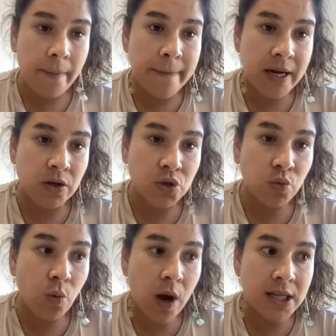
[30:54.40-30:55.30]
because
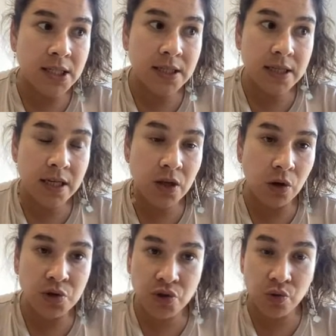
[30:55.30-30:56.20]
once it
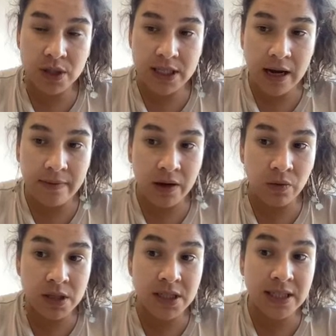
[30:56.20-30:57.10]
goes through WhatsApp, it
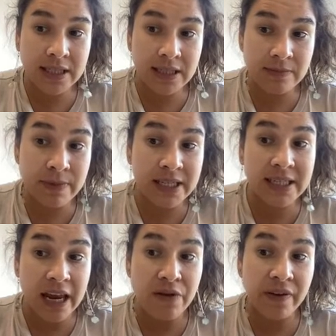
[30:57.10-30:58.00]
will be
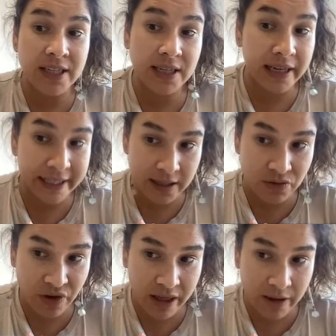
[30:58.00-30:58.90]
safe as a lead
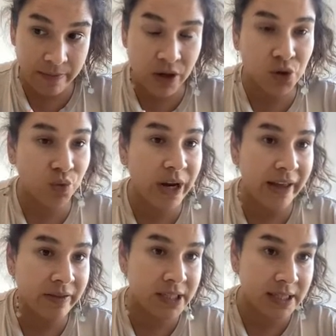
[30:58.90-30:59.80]
already, because we
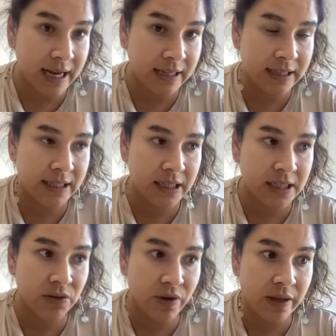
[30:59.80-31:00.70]
understand that
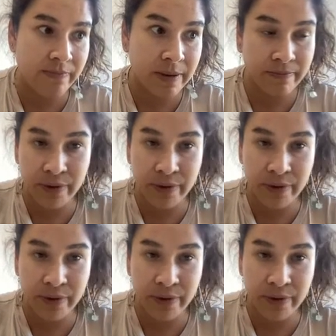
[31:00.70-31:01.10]
it's already been